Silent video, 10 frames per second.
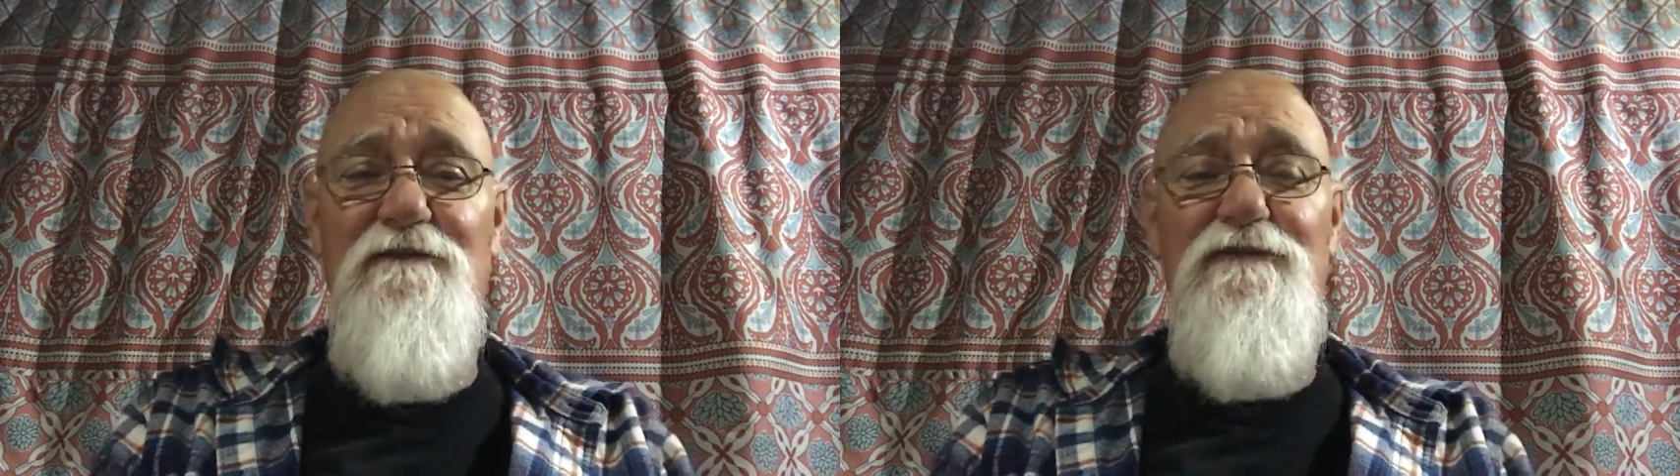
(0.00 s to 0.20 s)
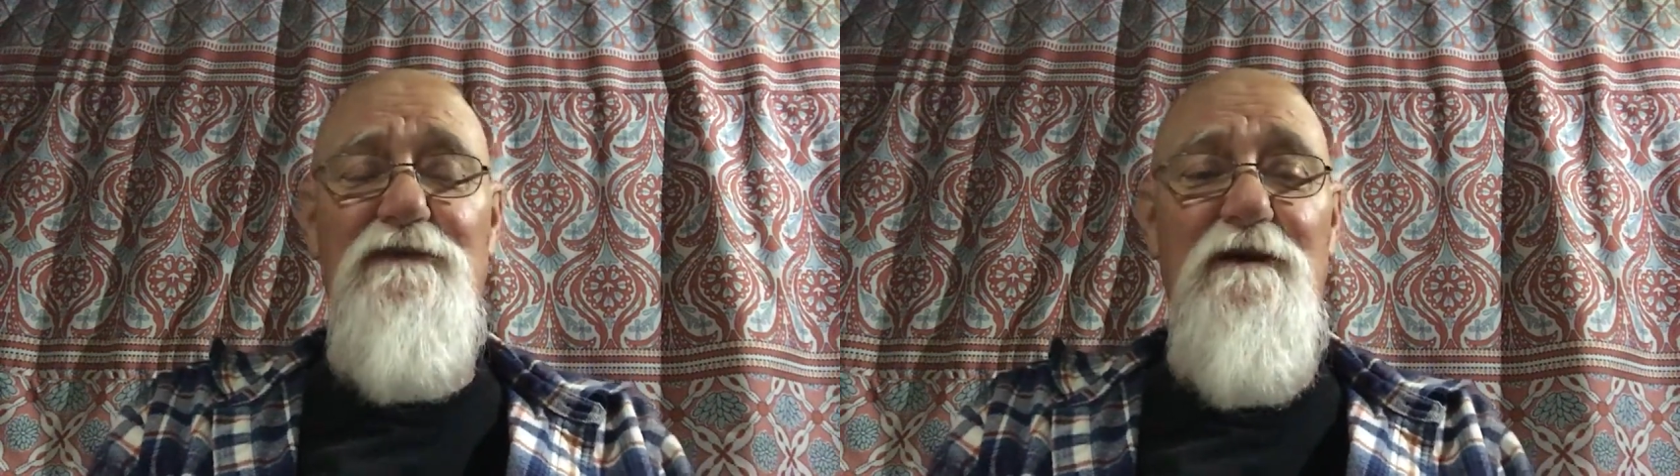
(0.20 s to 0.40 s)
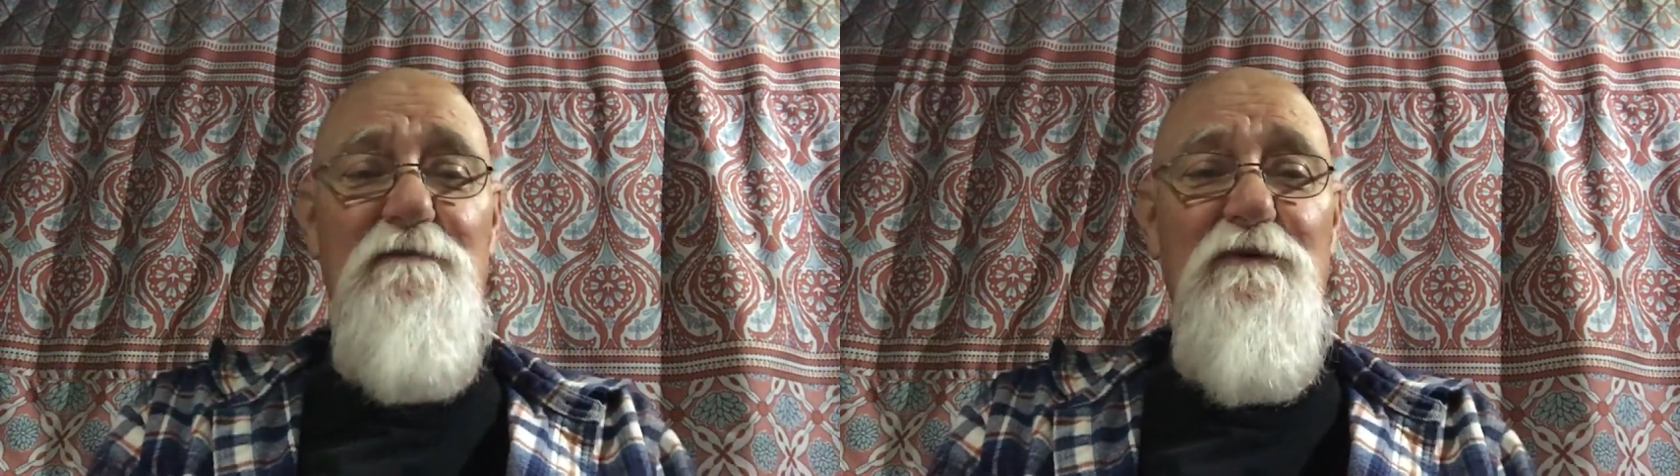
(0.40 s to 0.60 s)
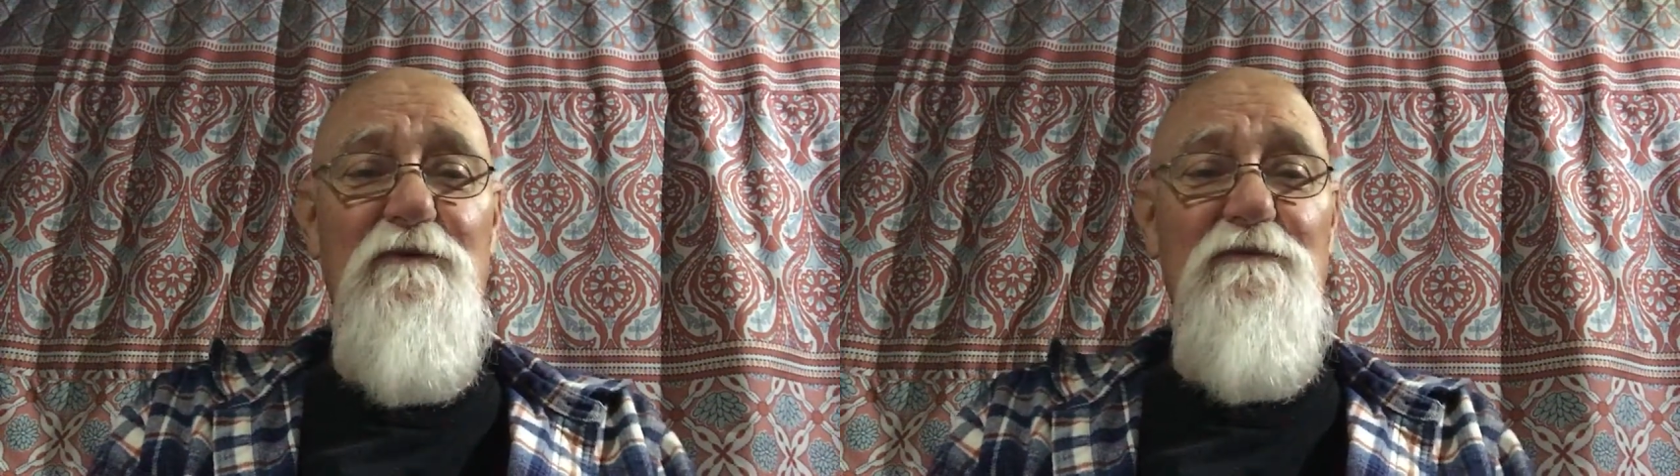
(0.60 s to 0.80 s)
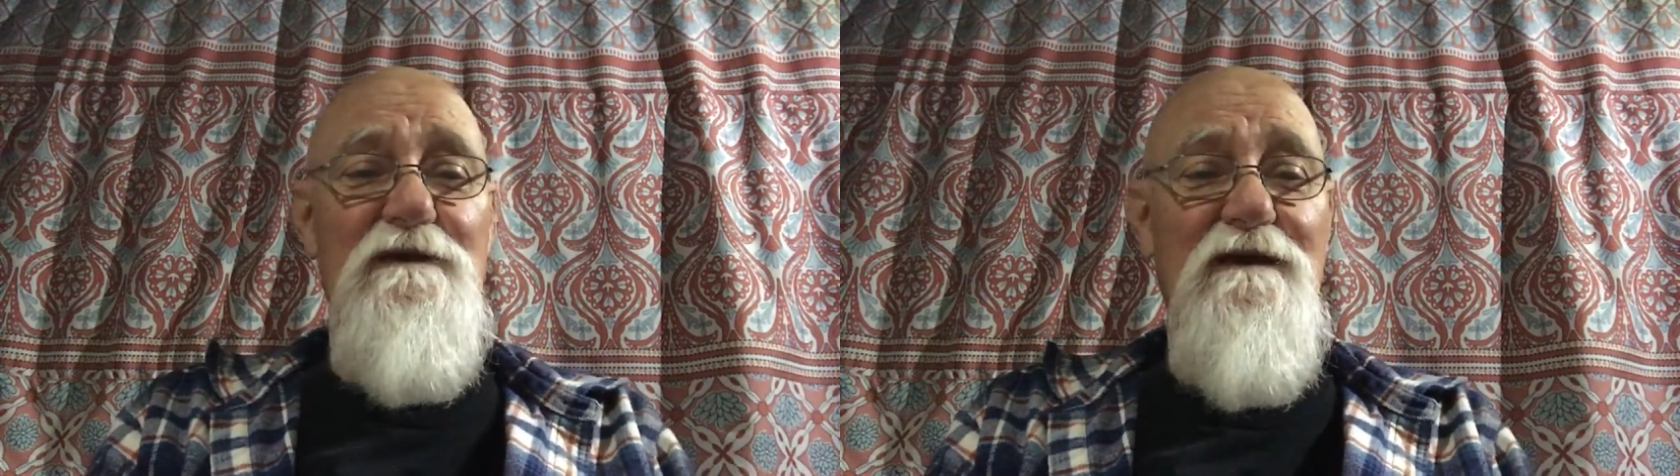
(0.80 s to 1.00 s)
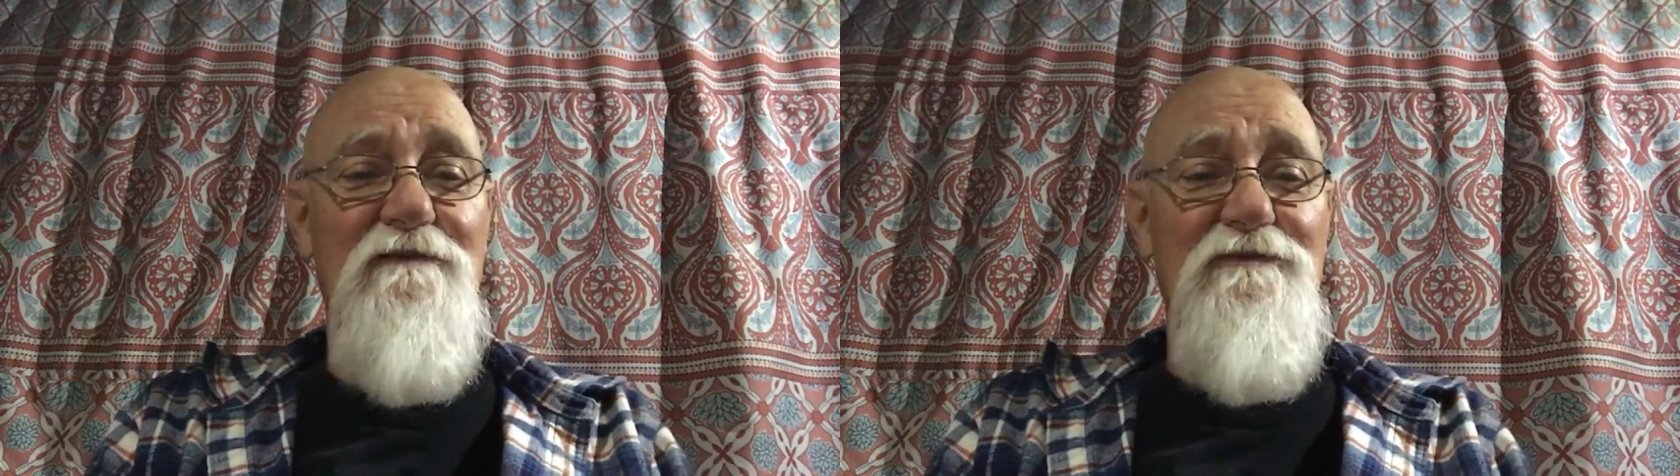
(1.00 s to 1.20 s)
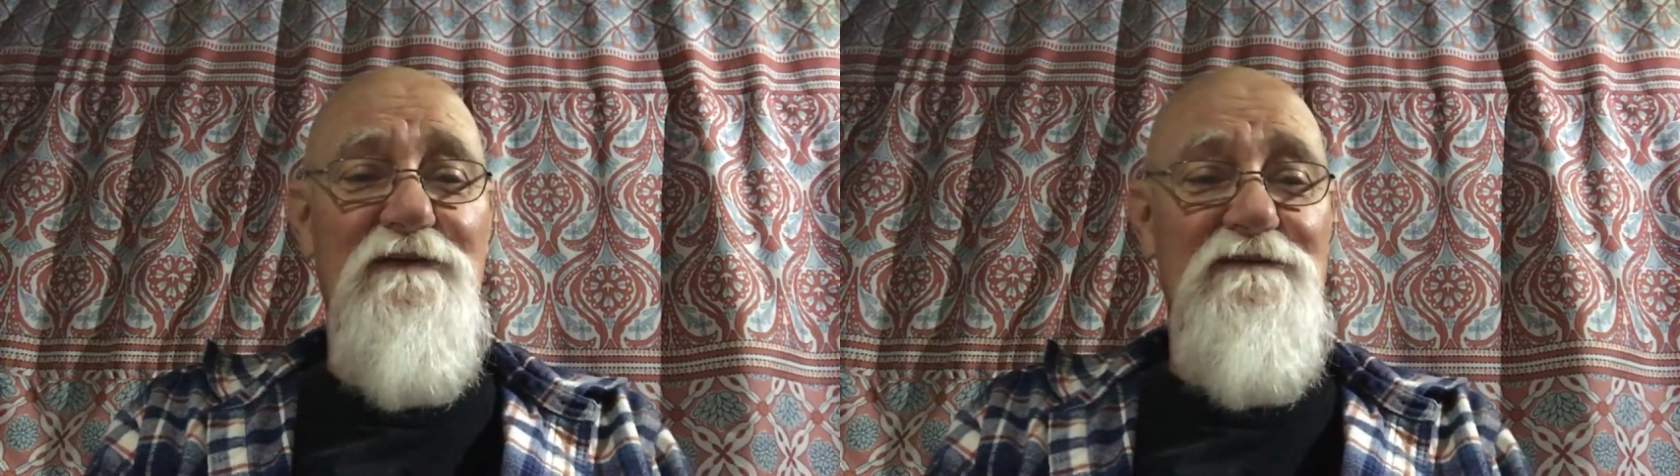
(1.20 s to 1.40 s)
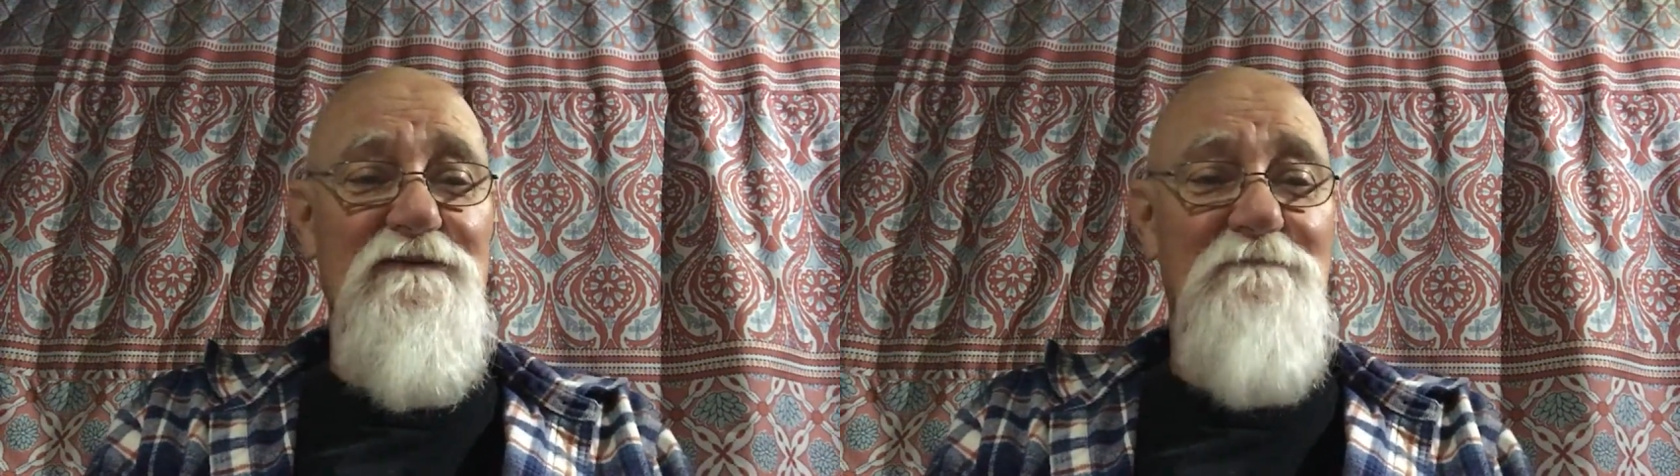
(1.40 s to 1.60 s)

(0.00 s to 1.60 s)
If it's not broke, we can't fix